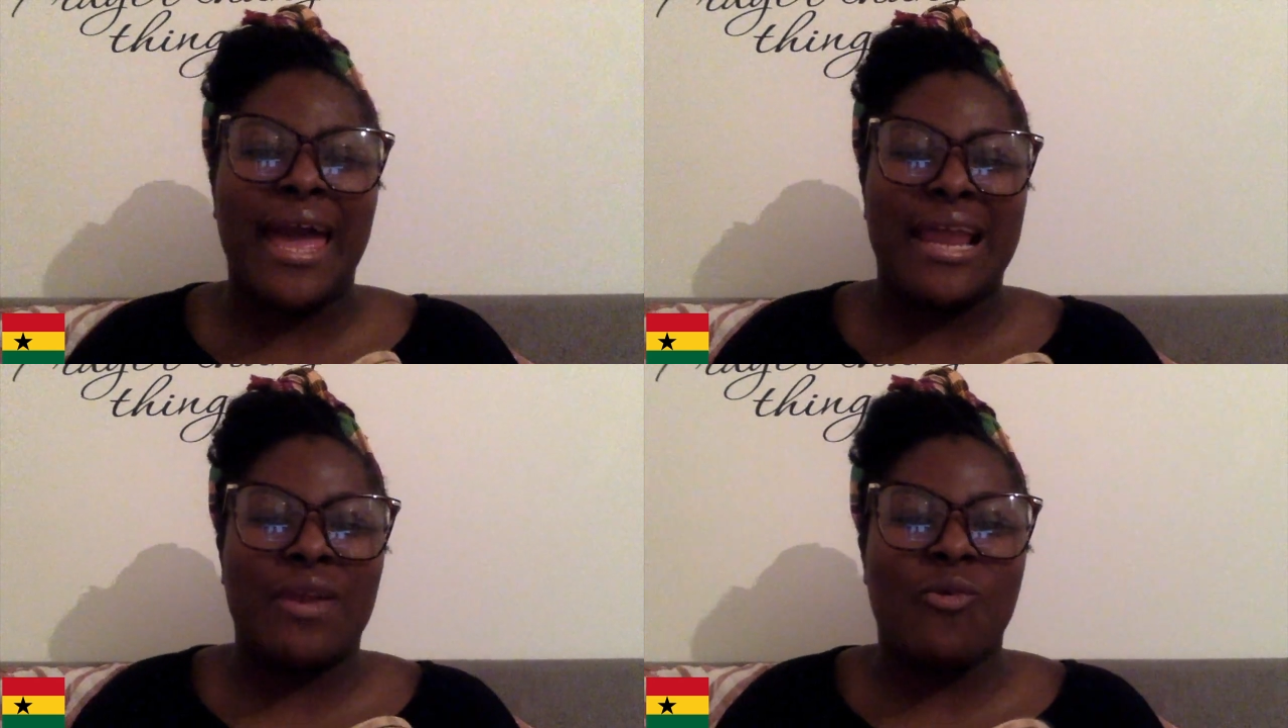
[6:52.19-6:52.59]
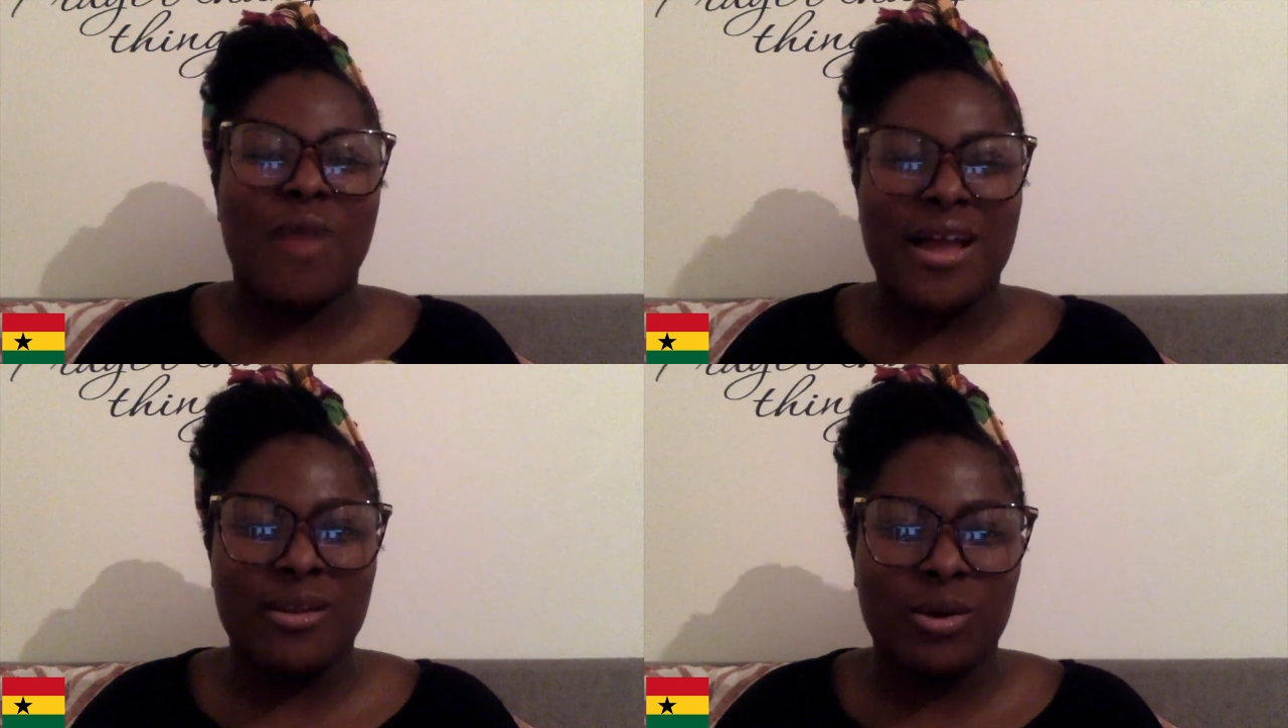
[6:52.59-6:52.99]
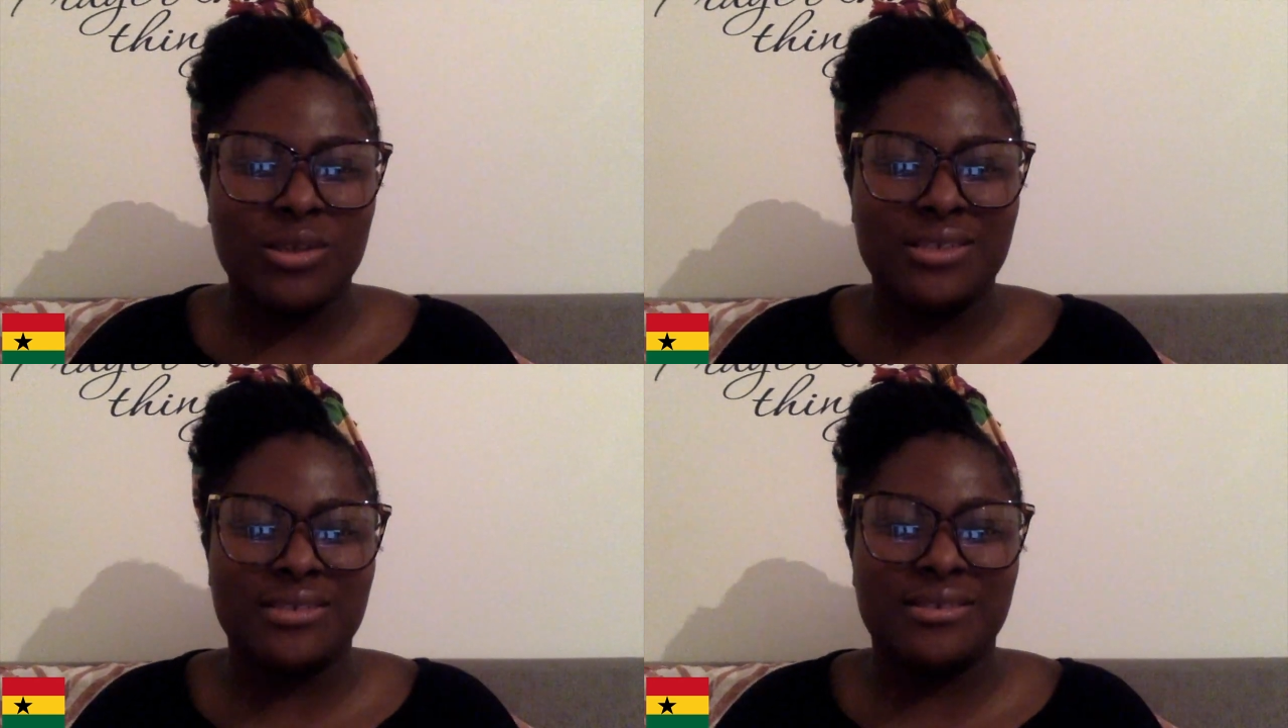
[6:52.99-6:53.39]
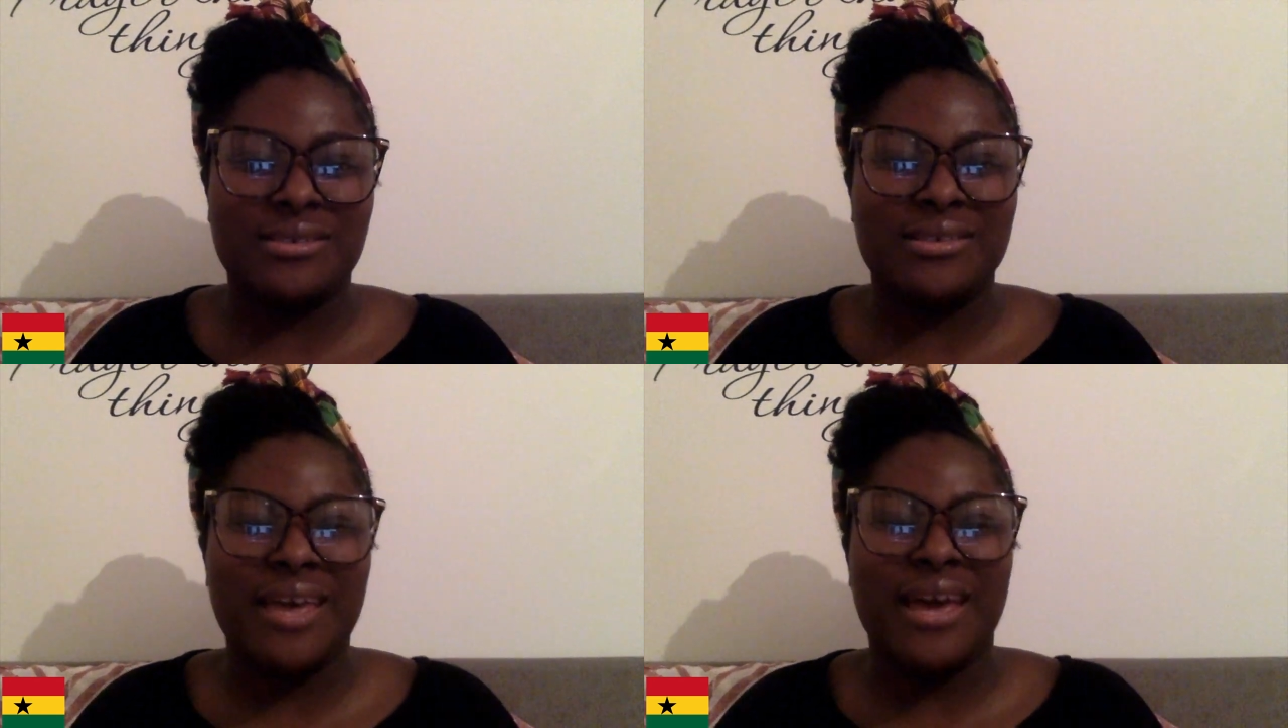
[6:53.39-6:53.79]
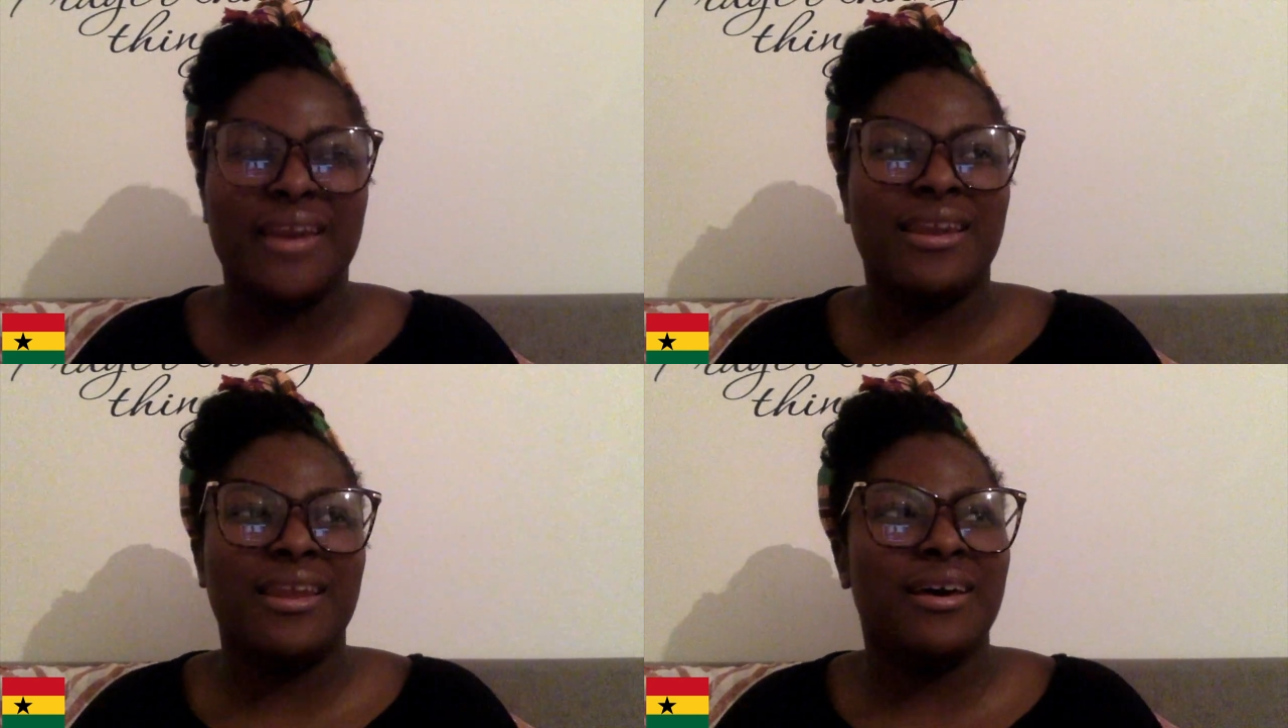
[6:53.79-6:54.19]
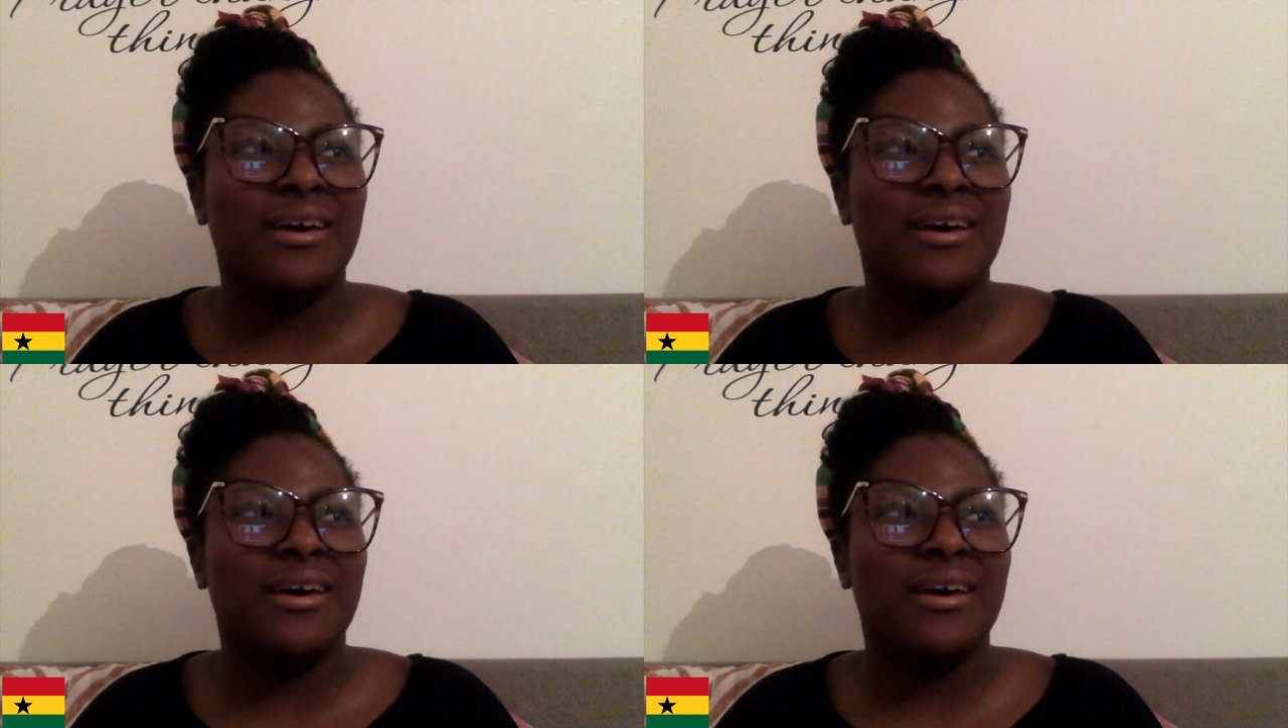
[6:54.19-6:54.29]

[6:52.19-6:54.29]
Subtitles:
and granules. And